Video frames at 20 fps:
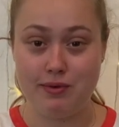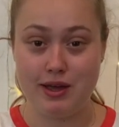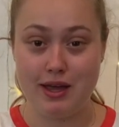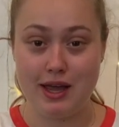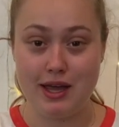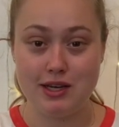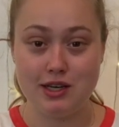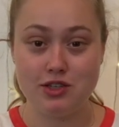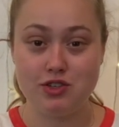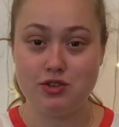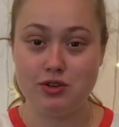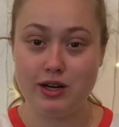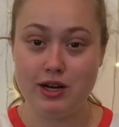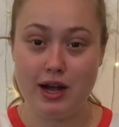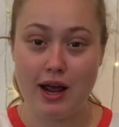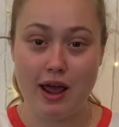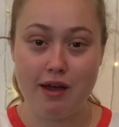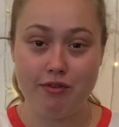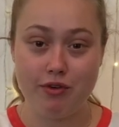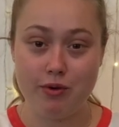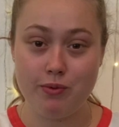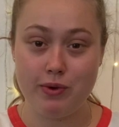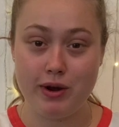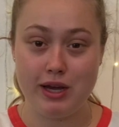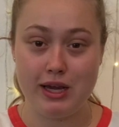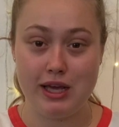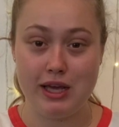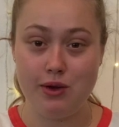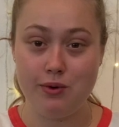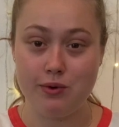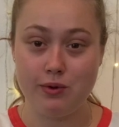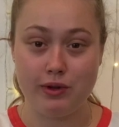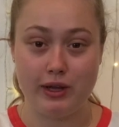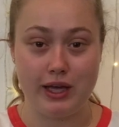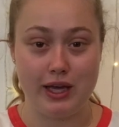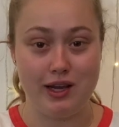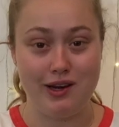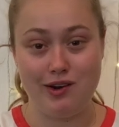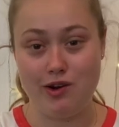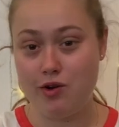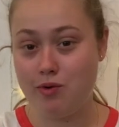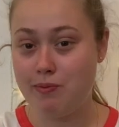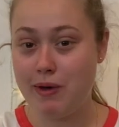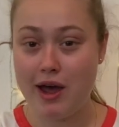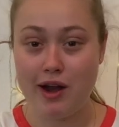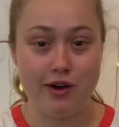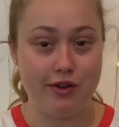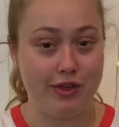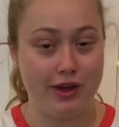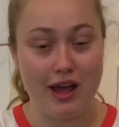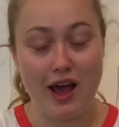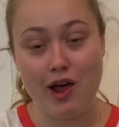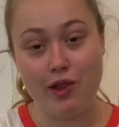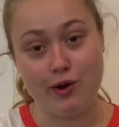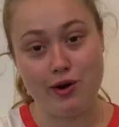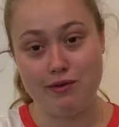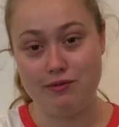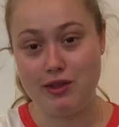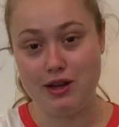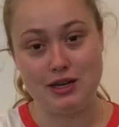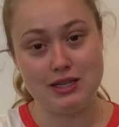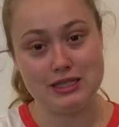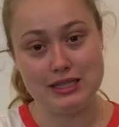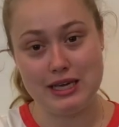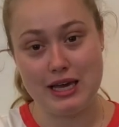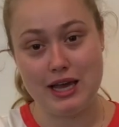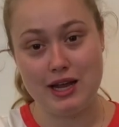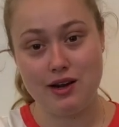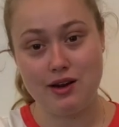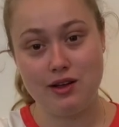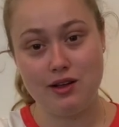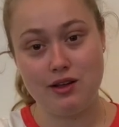and to treat everyone equally, no matter the color of their skin.